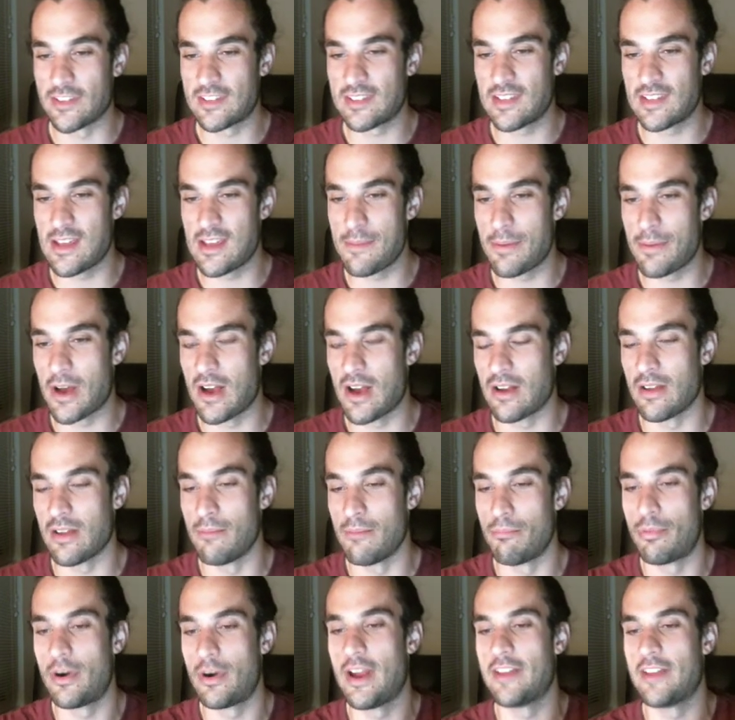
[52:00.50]
Sea Park in
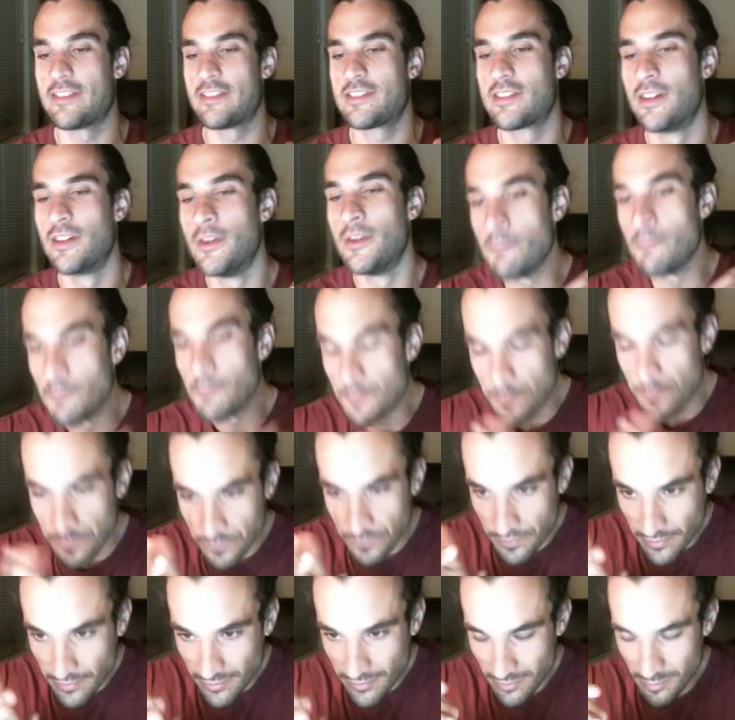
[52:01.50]
Brest,
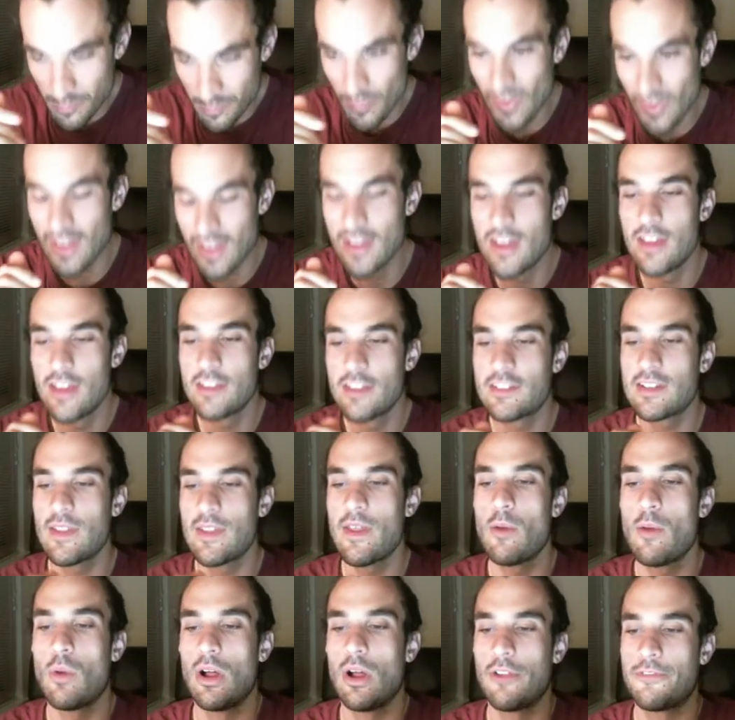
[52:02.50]
said
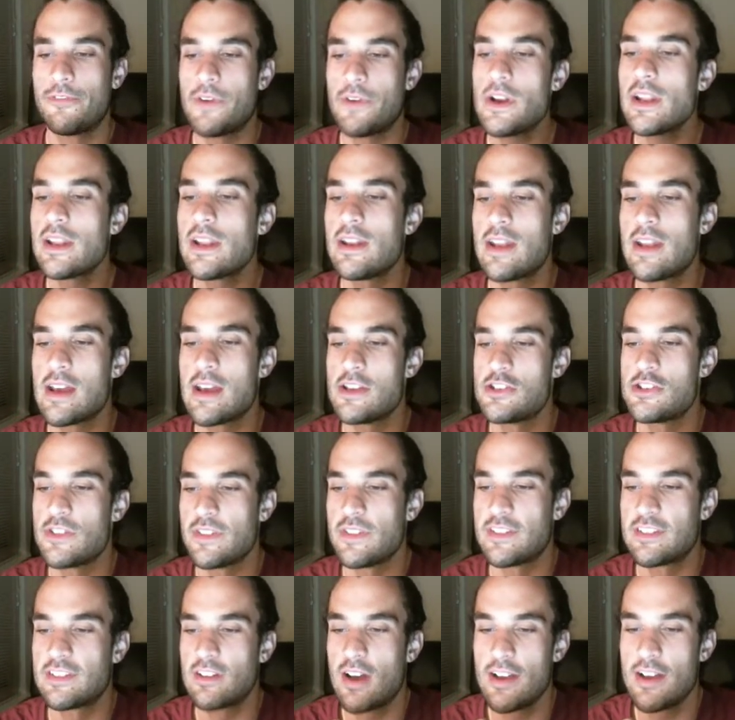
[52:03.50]
that while friendly in nature, the
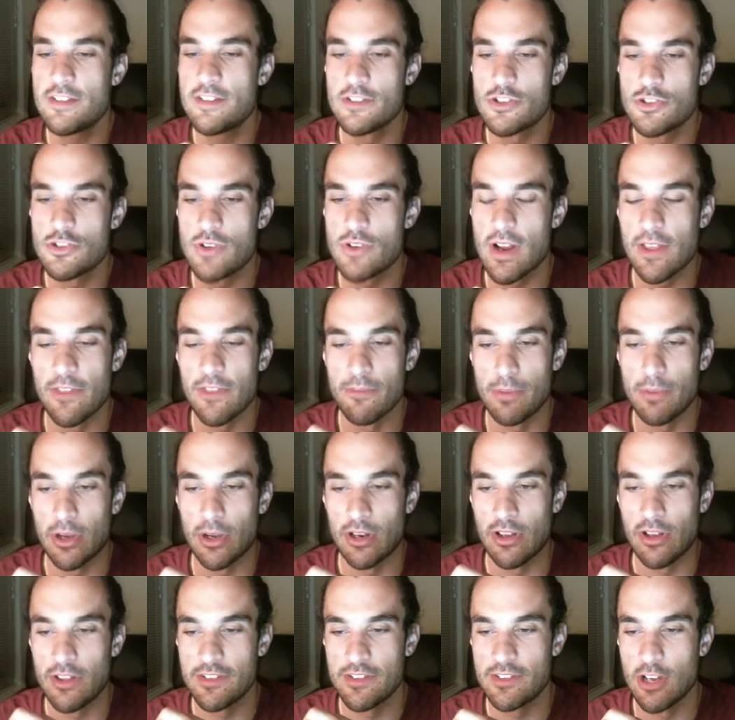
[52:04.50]
size and strength of
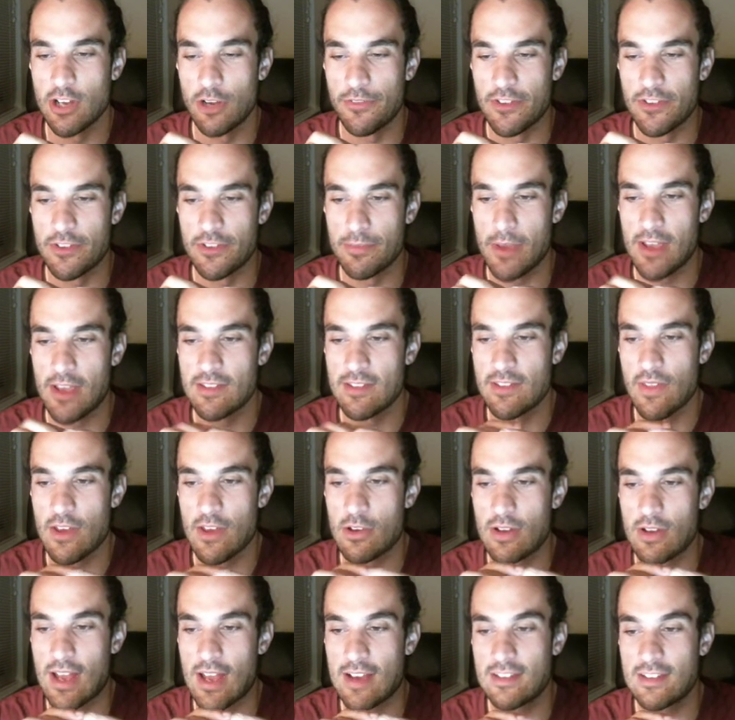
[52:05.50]
bottlenose dolphins means that they
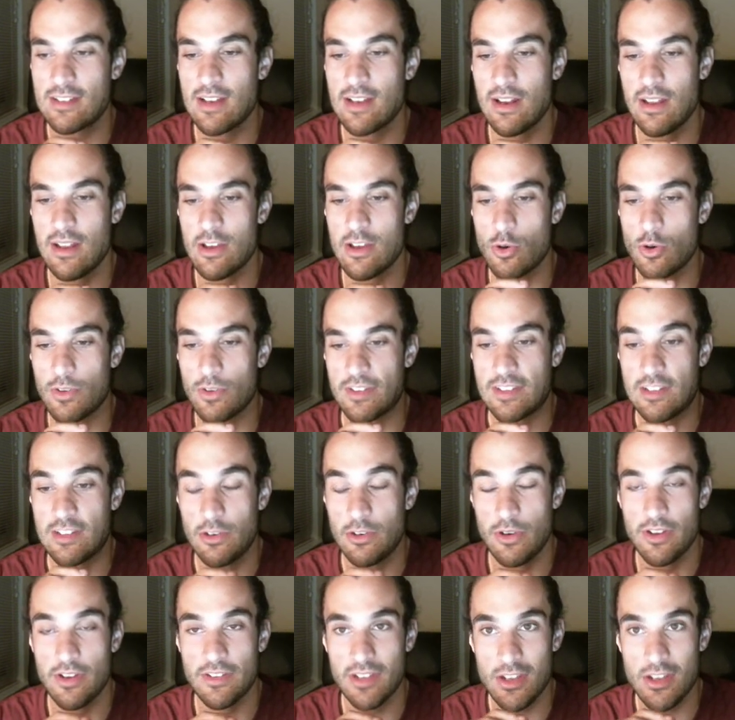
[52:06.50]
could accidentally cause
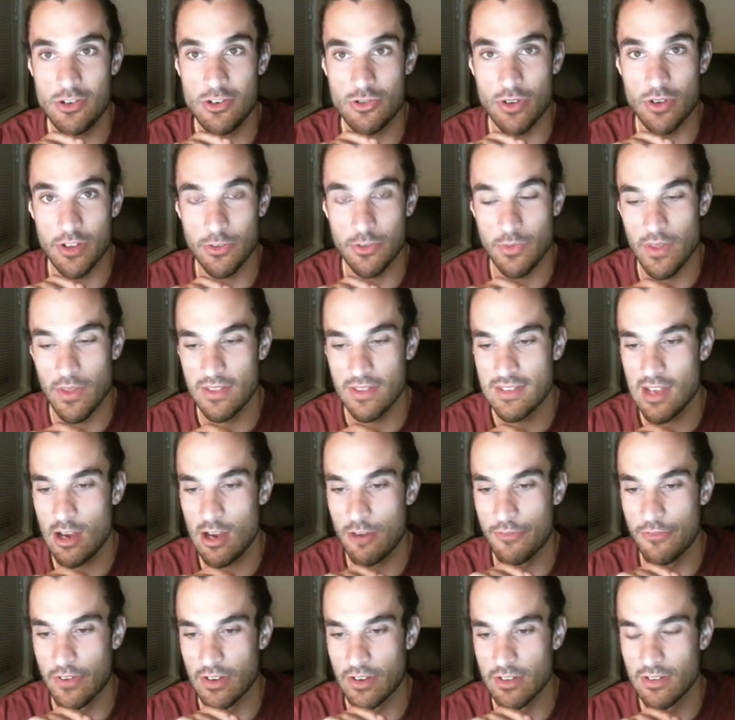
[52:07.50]
serious injuries with their
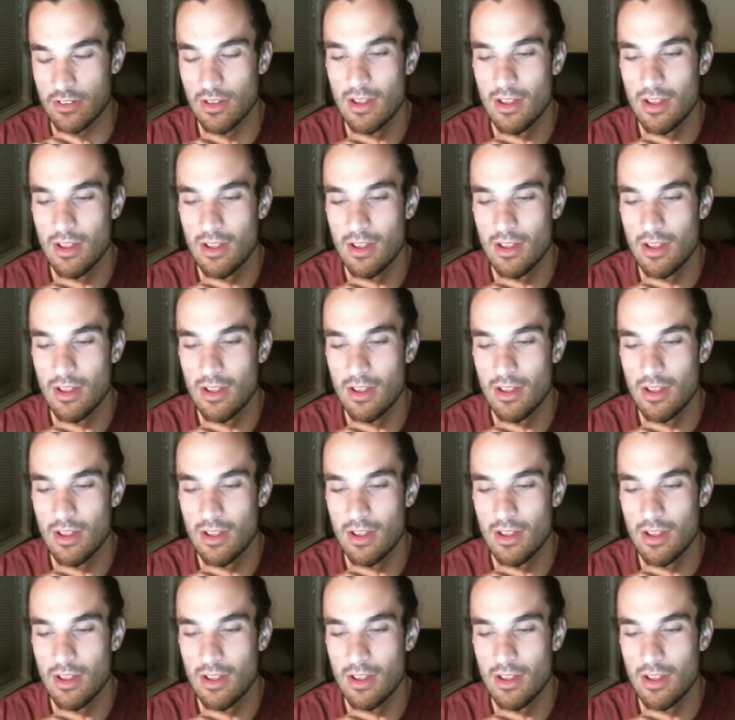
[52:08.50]
tail fins.